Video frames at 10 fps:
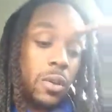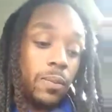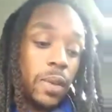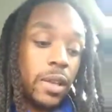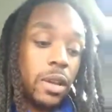
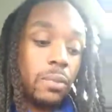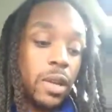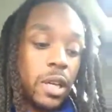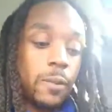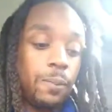that young
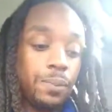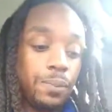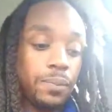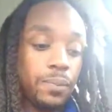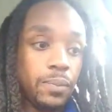man
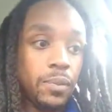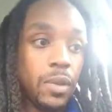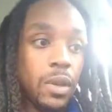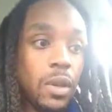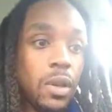
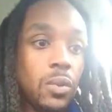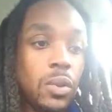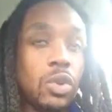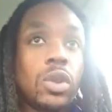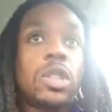
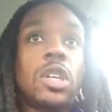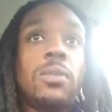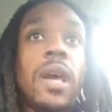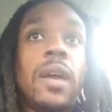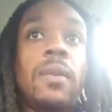was doing
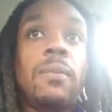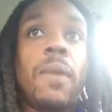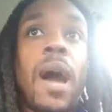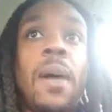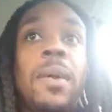something that
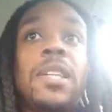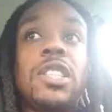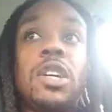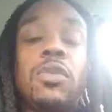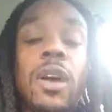I
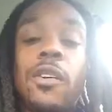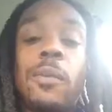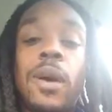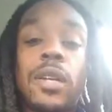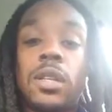myself,
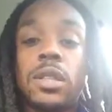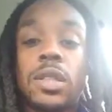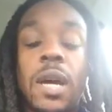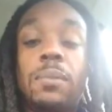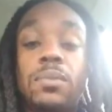everybody
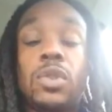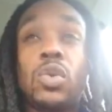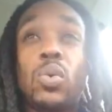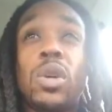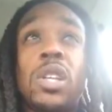does. I'm
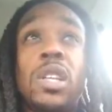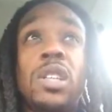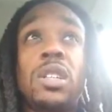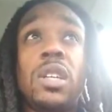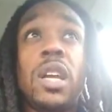
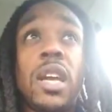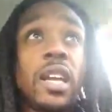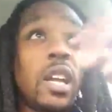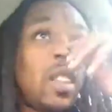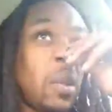
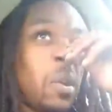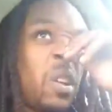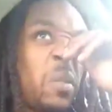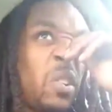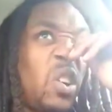28. I had to think about
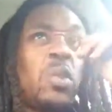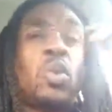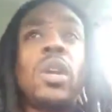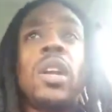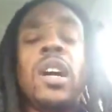that, but no, I'm
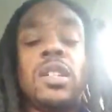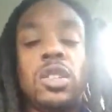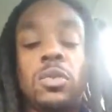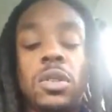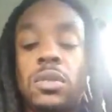29.
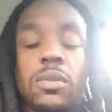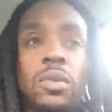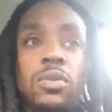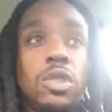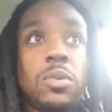Excuse me,
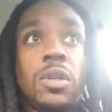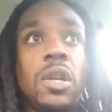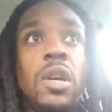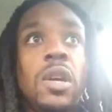tripping.